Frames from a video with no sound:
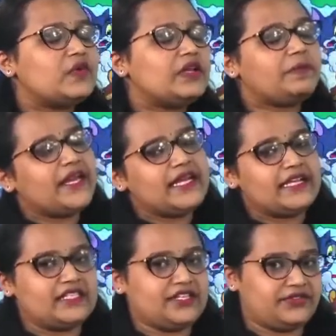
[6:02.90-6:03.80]
will be
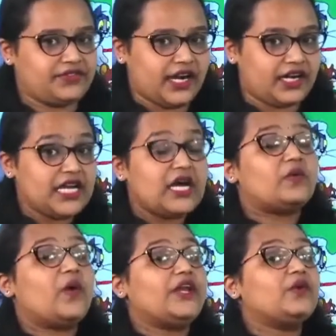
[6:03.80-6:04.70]
different,
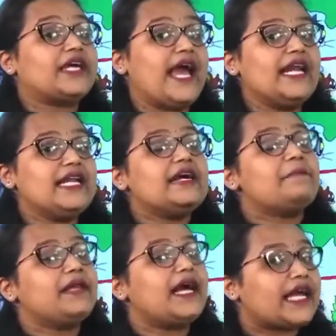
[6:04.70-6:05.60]
where you can
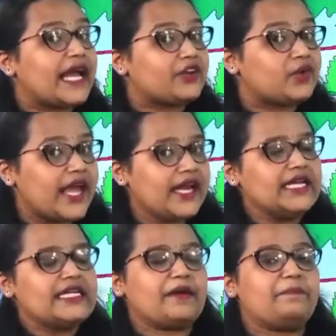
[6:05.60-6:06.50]
pluck and you can
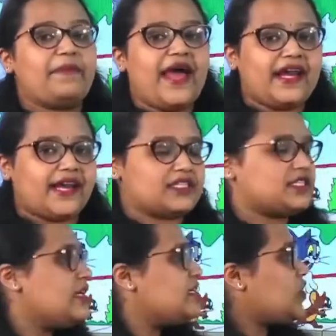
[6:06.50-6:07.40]
compare
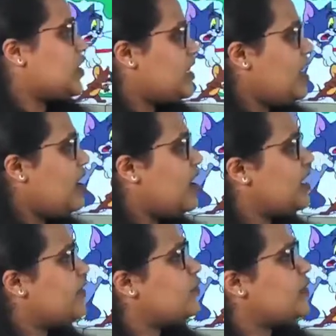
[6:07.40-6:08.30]
it. So
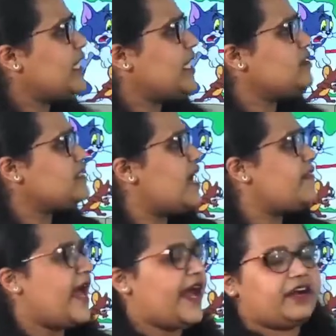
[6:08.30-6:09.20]
here, 3 leaves
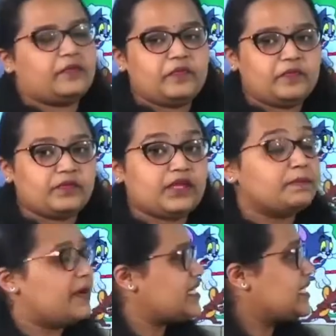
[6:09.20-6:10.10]
are there.
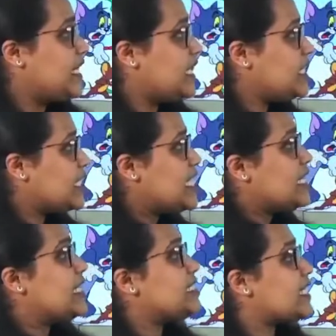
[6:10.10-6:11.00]
But here,
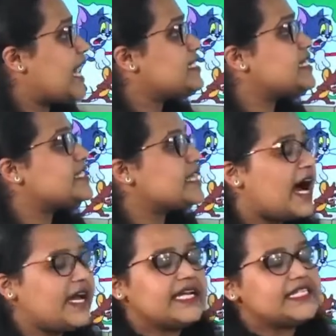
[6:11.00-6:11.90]
the sizes
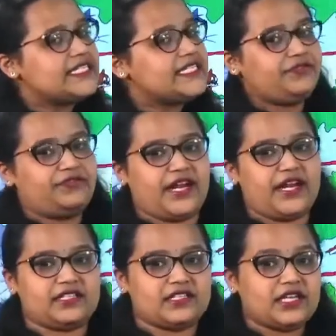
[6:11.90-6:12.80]
are
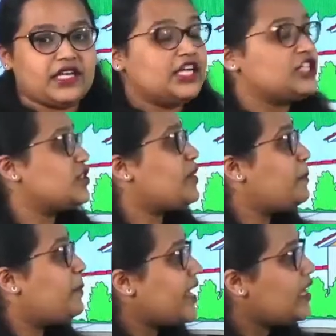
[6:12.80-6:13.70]
different. So the
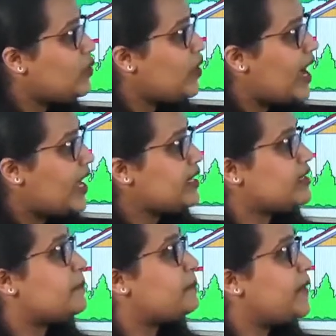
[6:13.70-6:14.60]
bigger
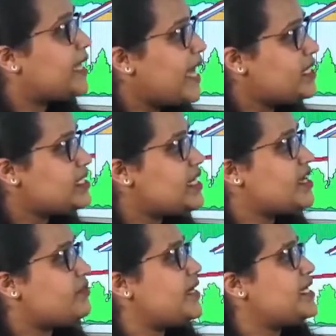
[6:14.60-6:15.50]
one, the biggest
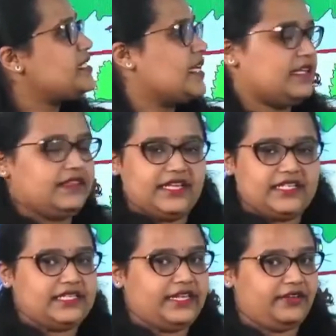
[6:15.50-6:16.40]
leaf is
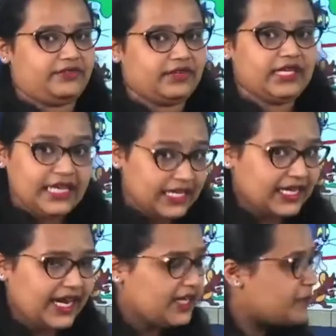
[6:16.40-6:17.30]
this leaf,
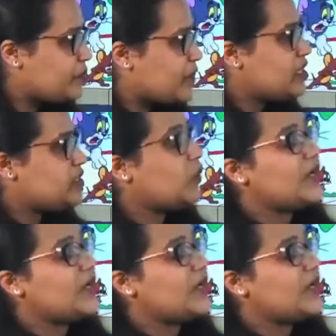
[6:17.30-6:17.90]
correct? So